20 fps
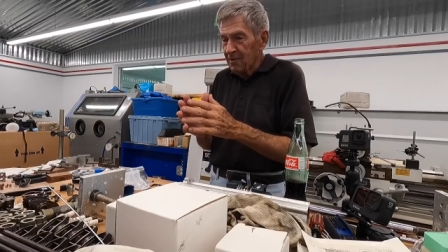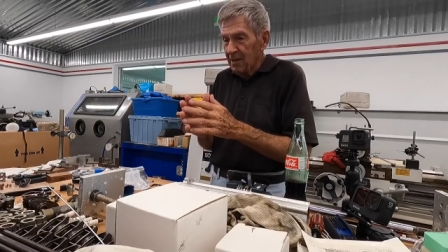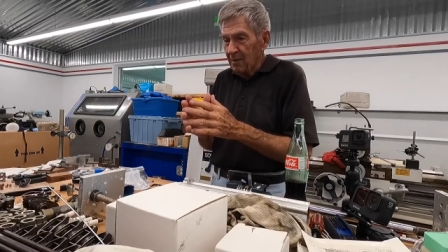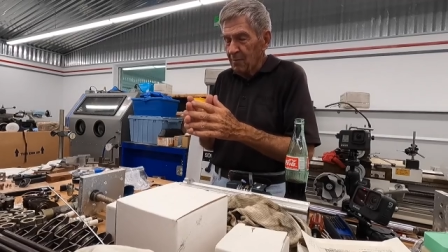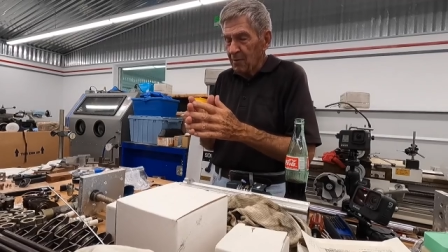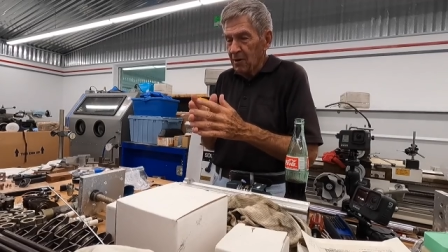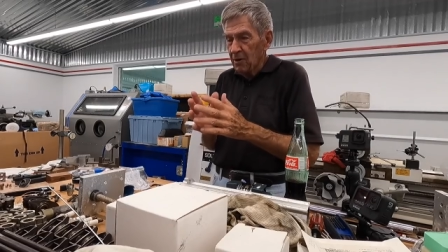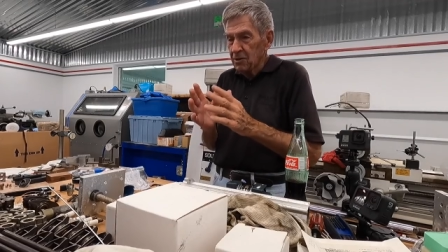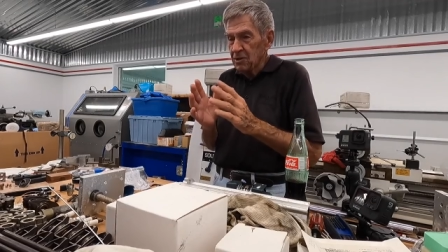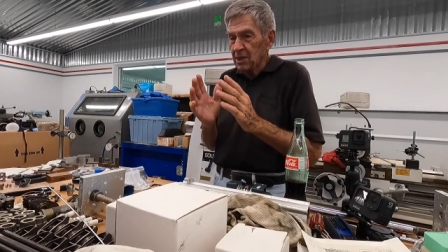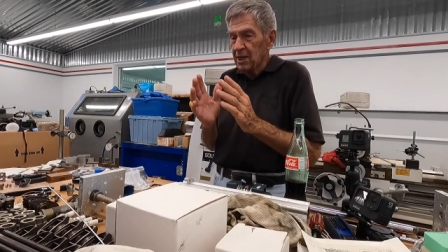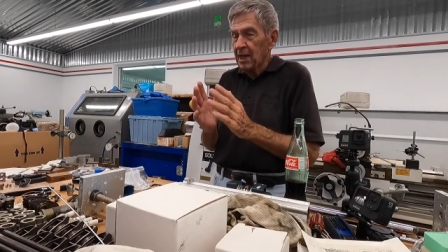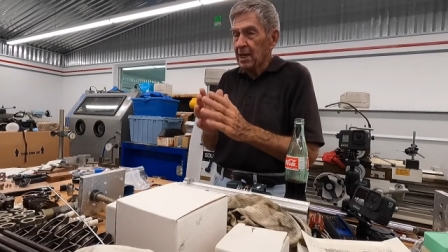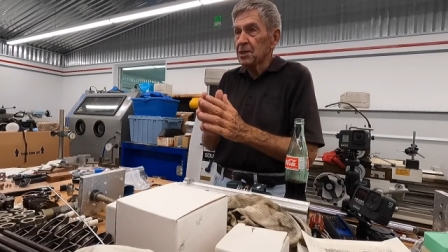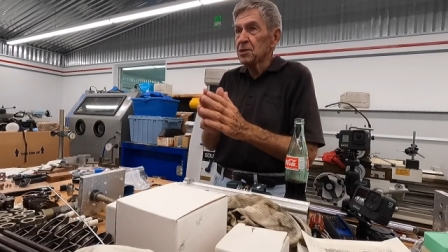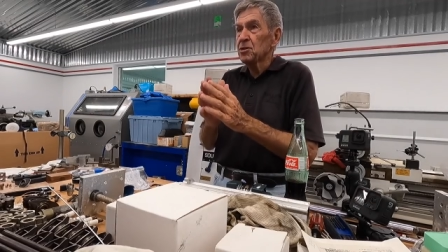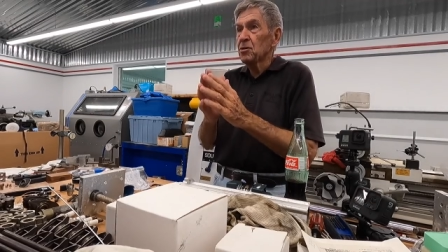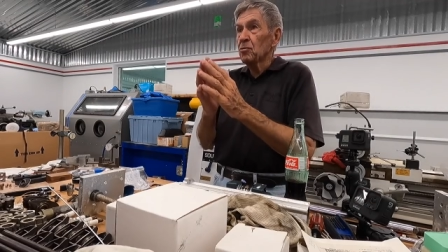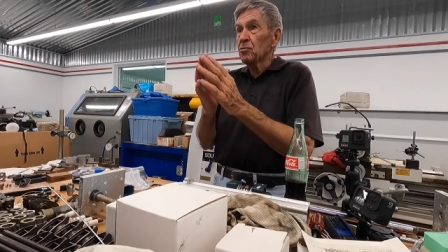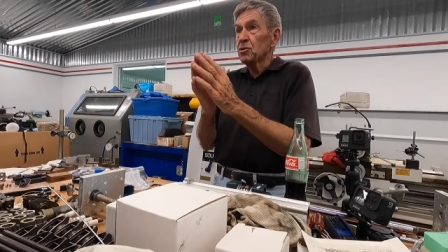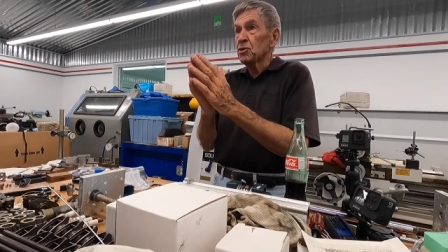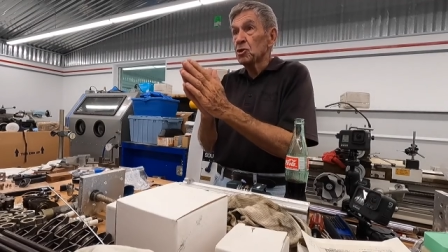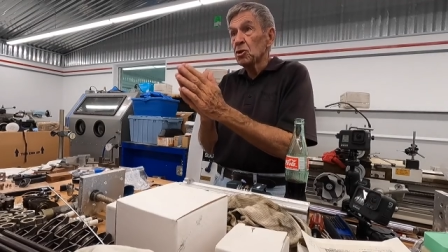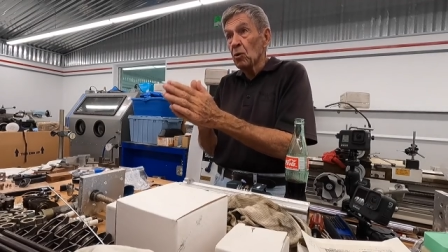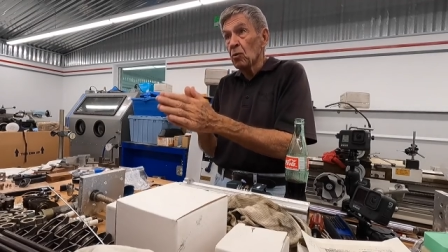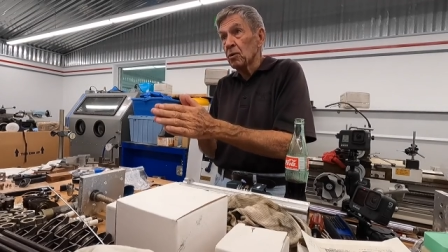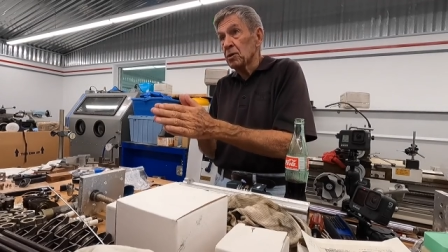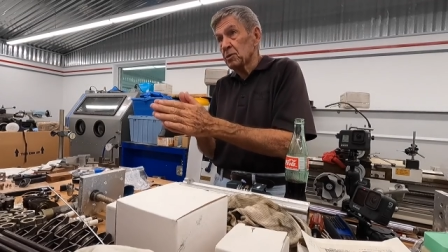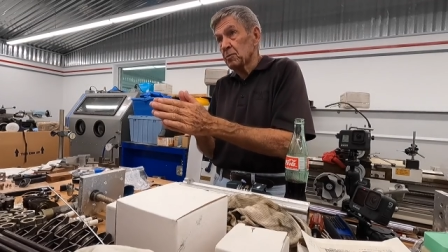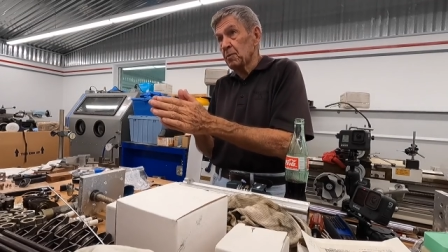that because it has no
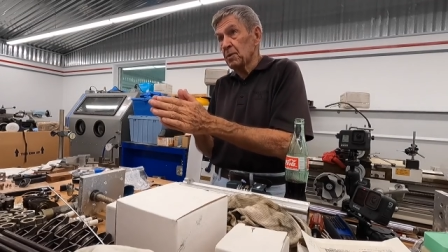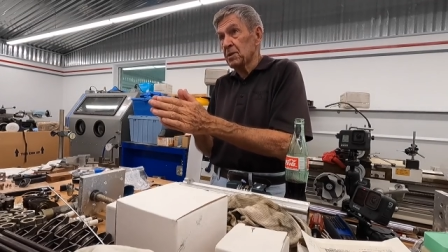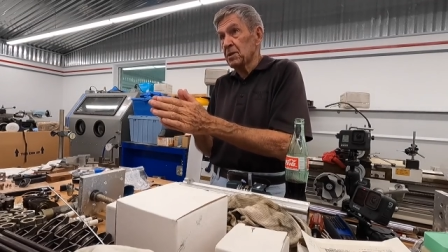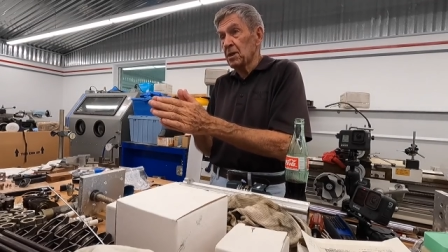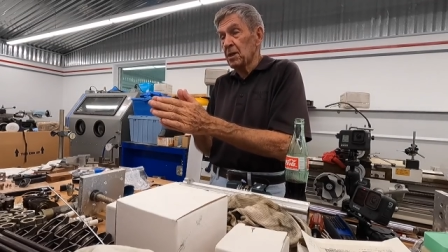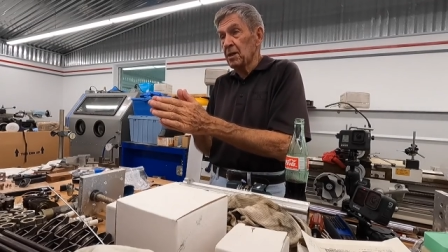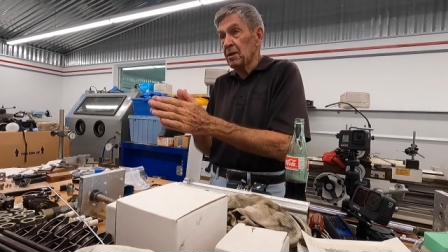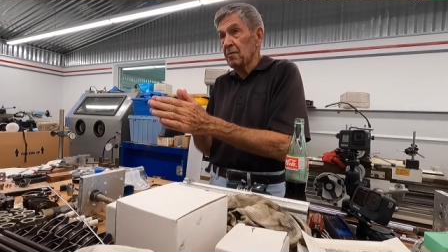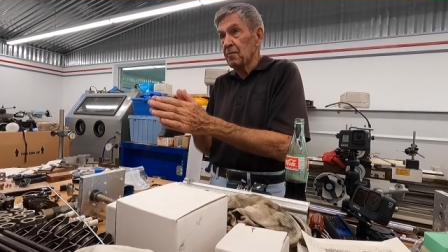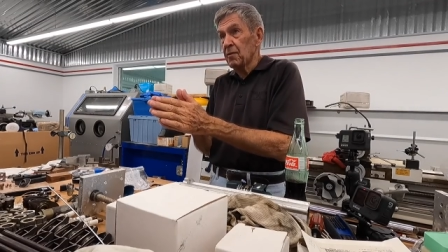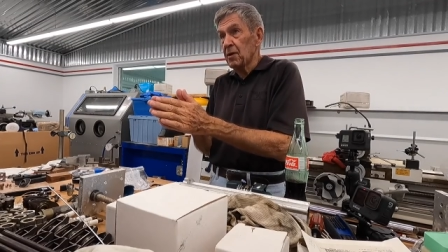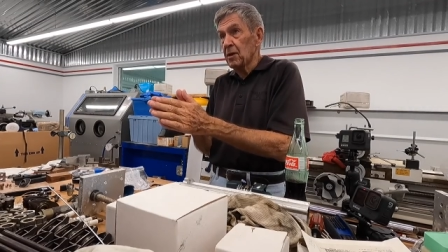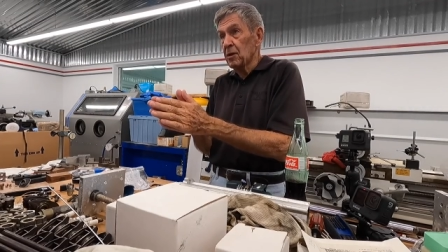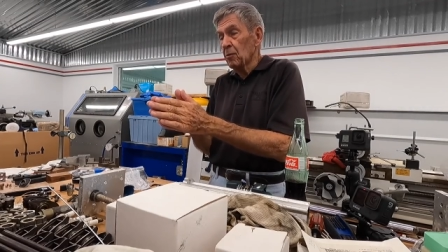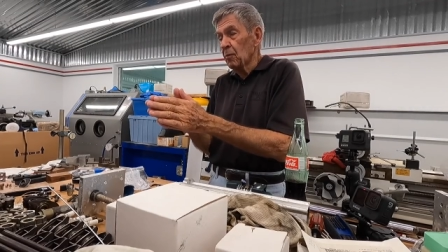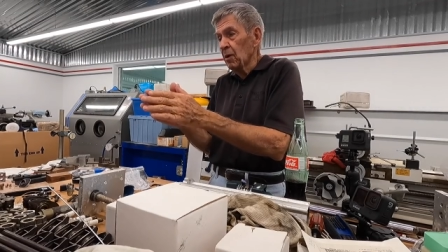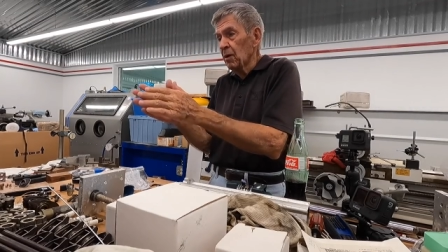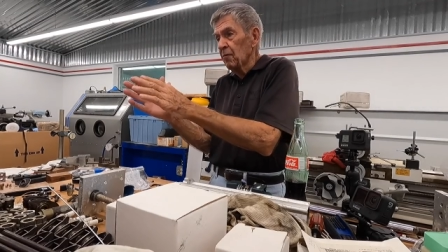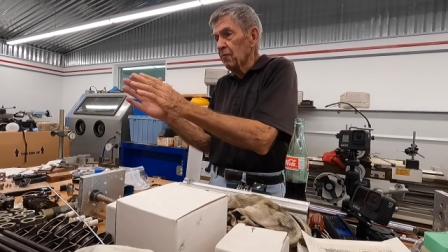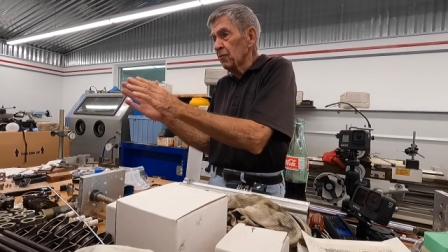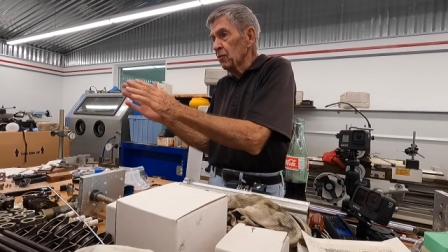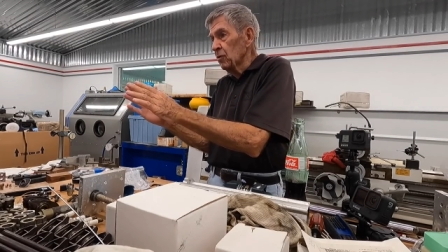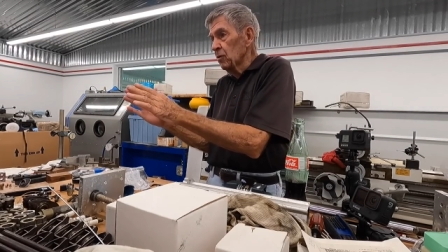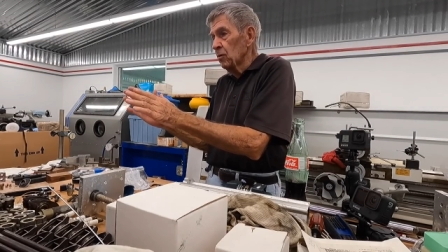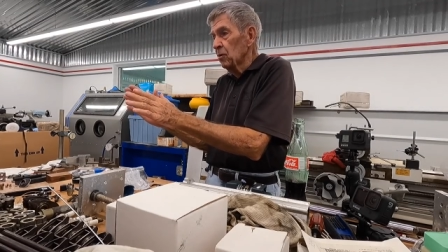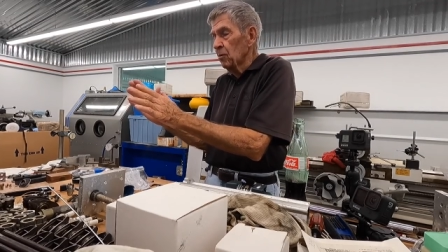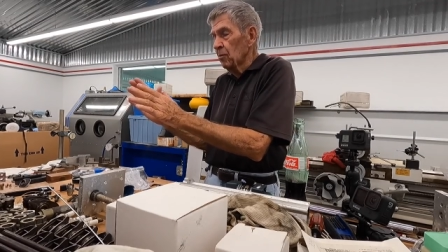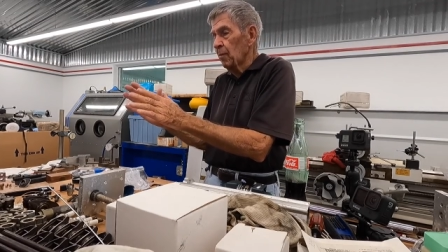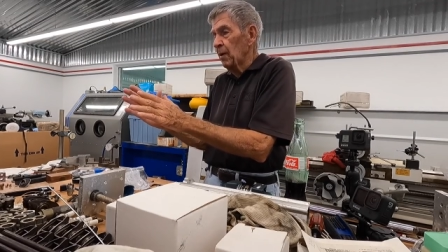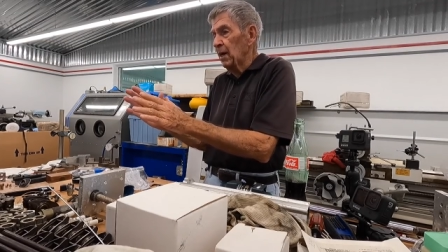choice but to leave that. No matter right. if you're
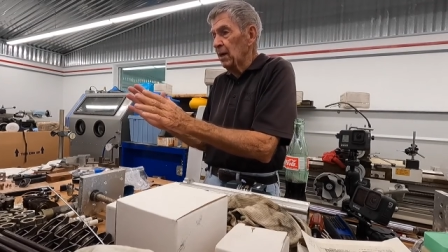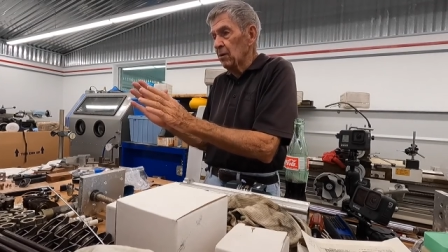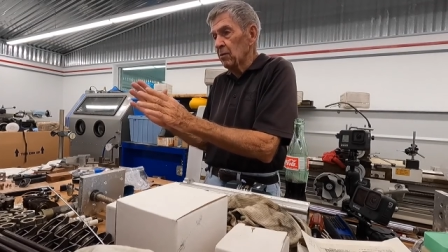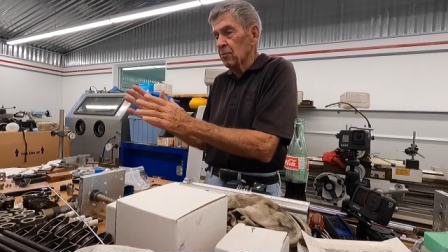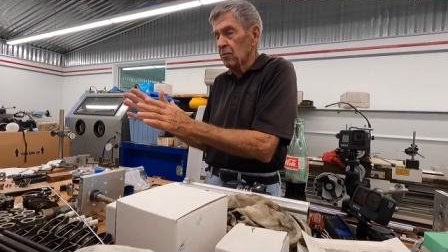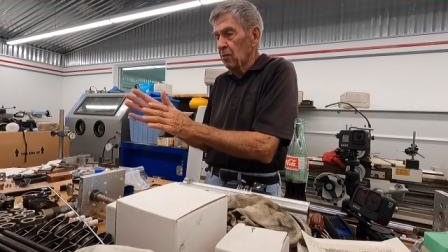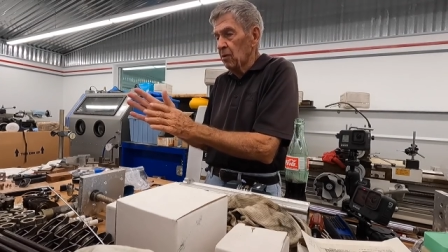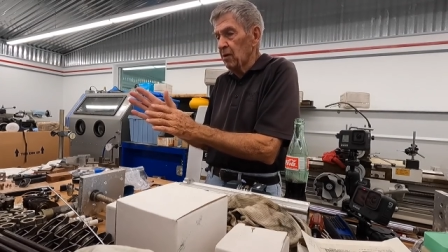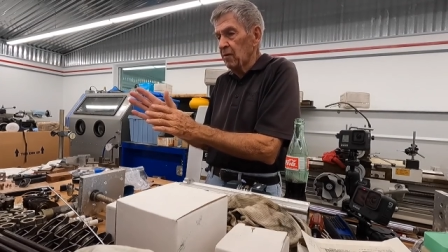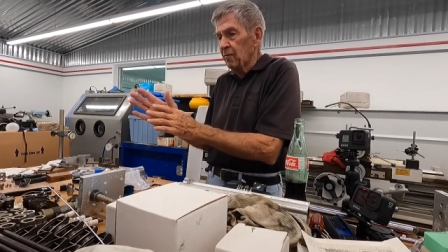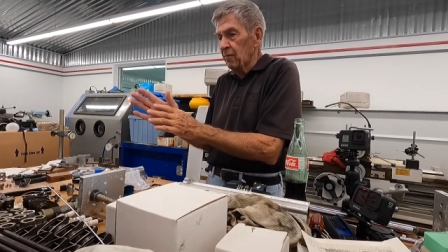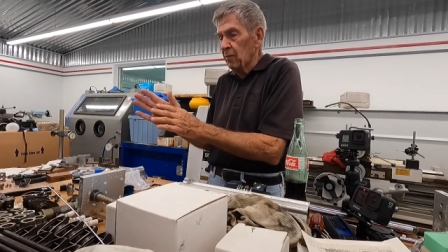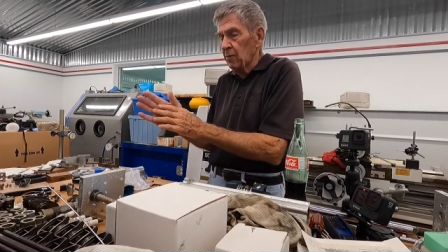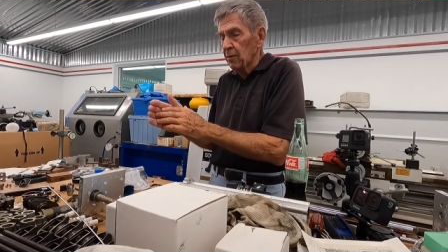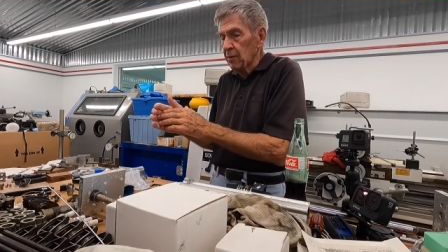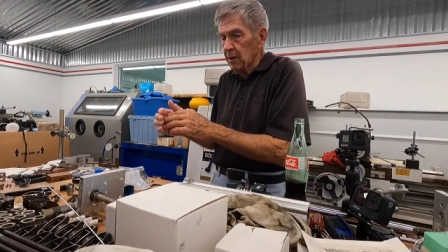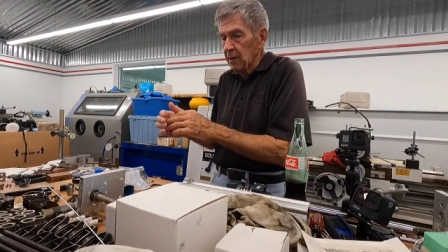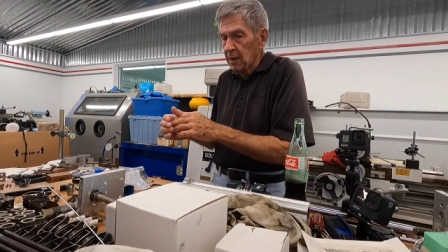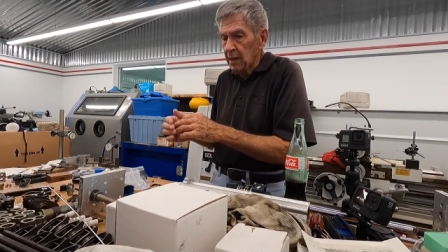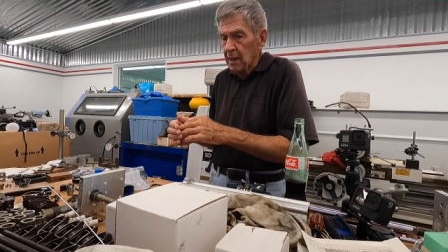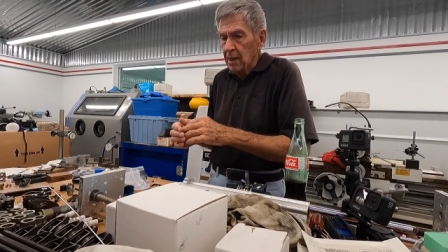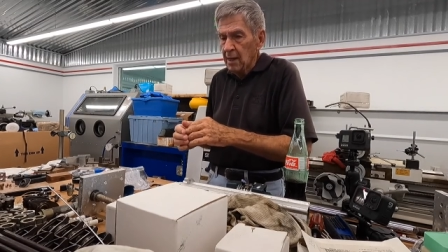good or bad or whatever on the thing,